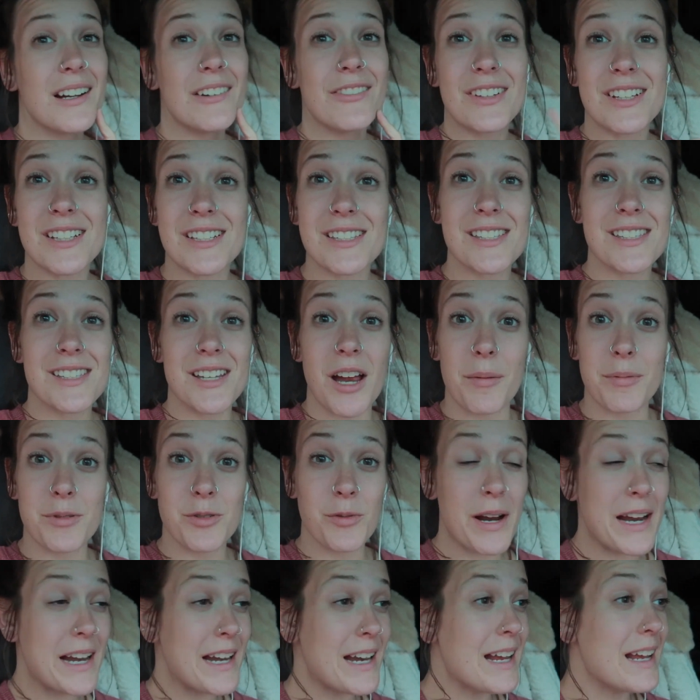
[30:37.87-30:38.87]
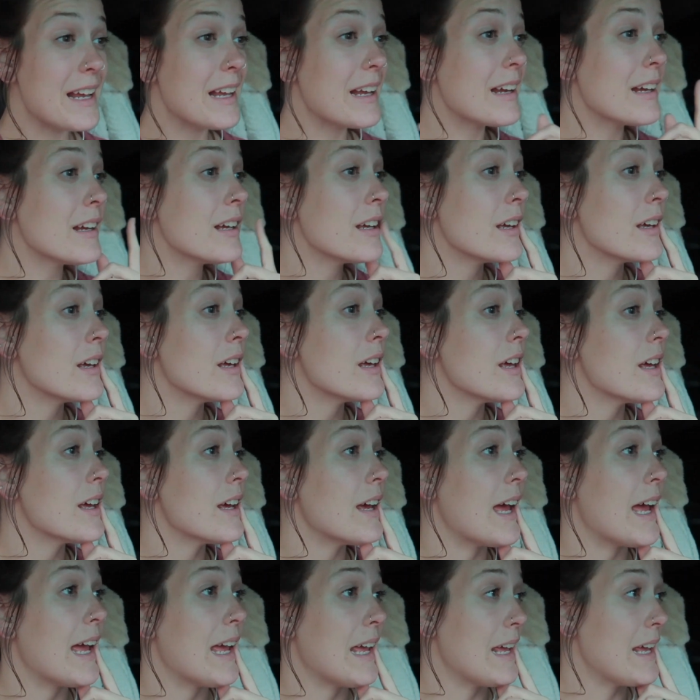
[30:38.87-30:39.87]
if it stops raining.
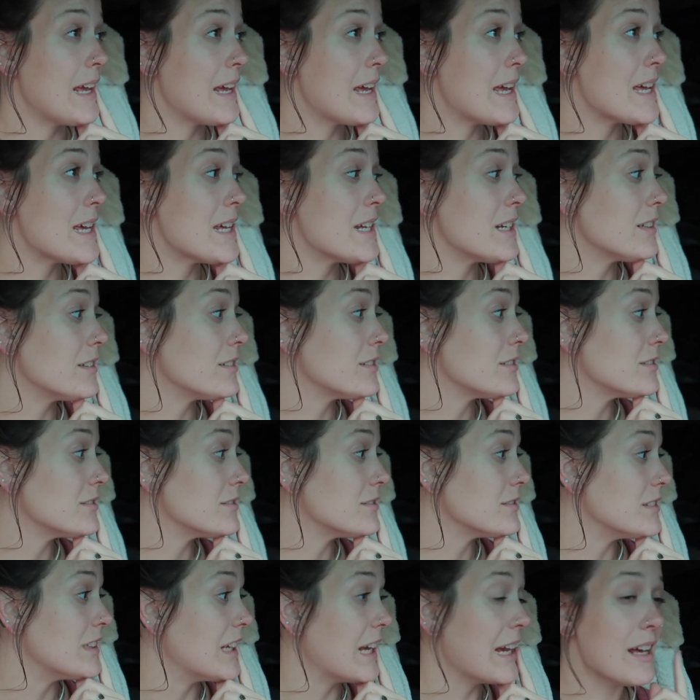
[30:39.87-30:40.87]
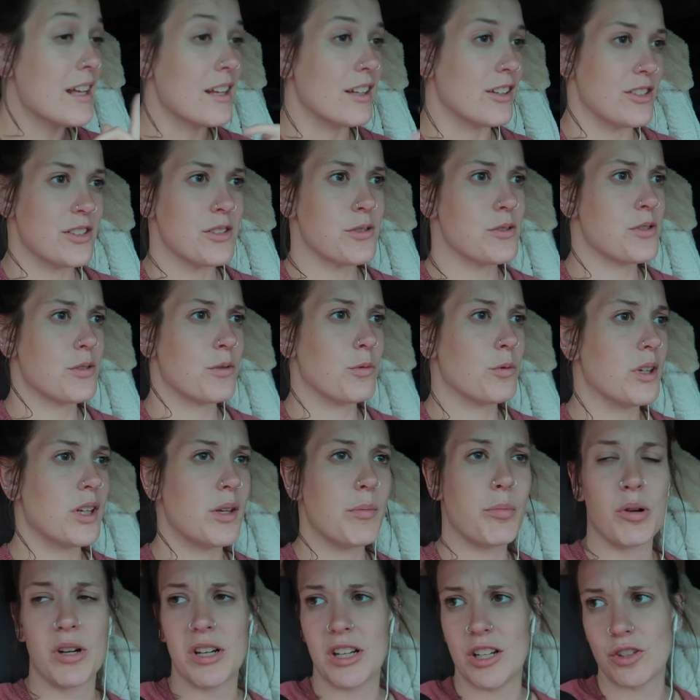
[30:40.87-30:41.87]
And yeah, this was a
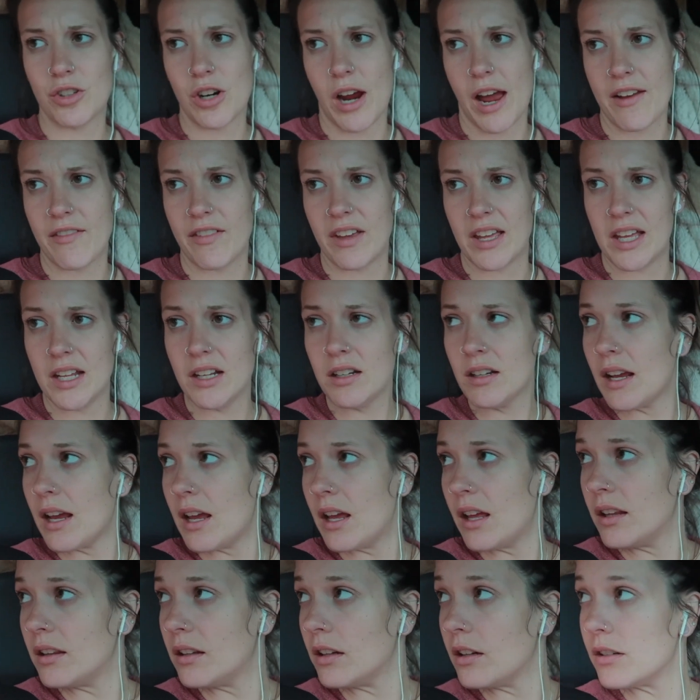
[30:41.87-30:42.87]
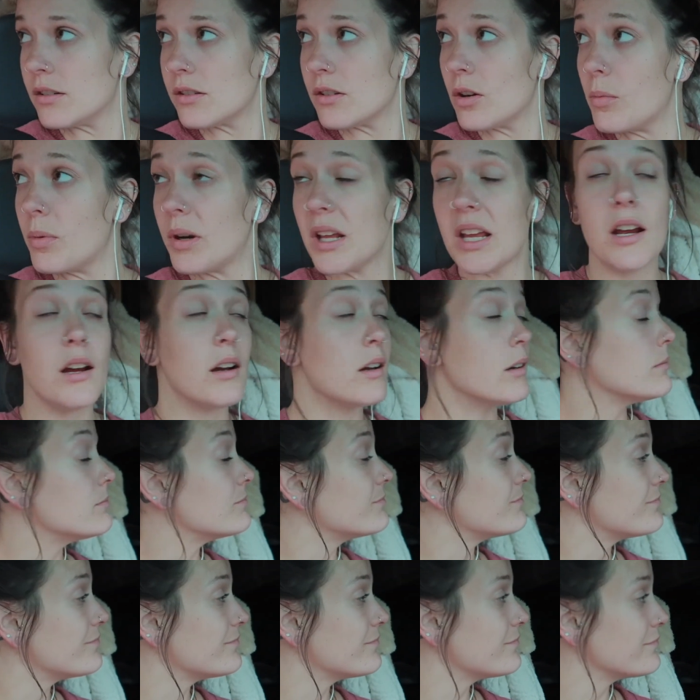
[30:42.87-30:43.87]
really pretty drive-in, and there was nobody
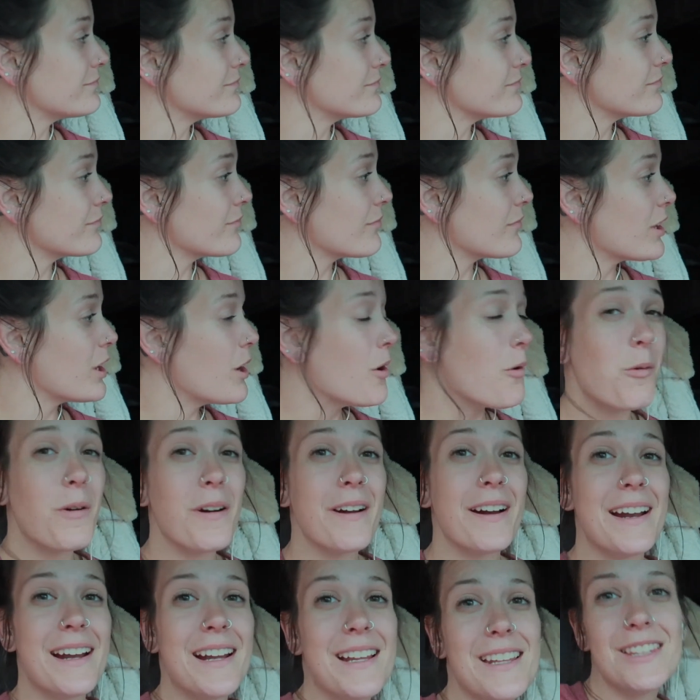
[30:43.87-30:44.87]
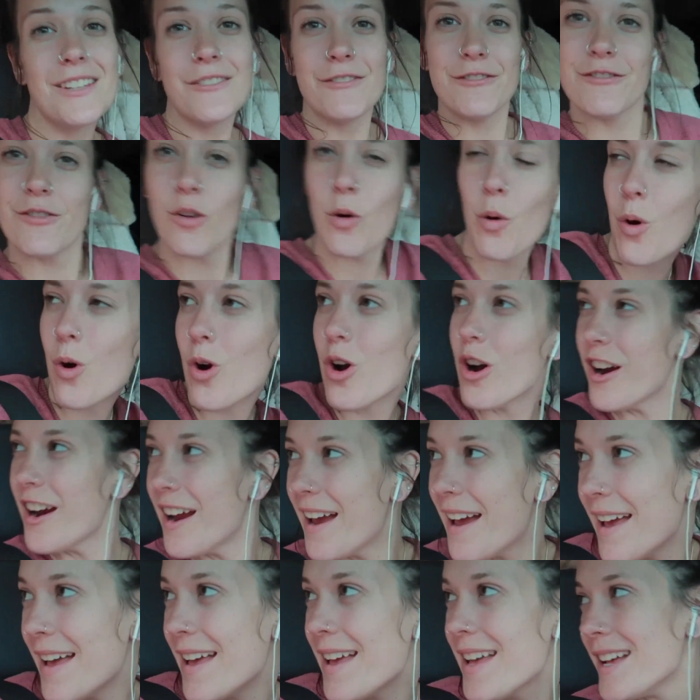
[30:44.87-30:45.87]
here. We're in the
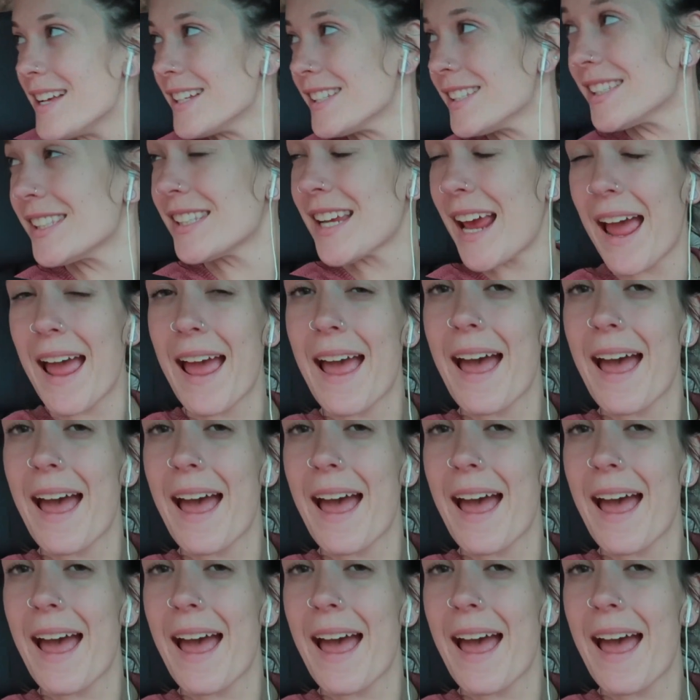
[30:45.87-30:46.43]
forest!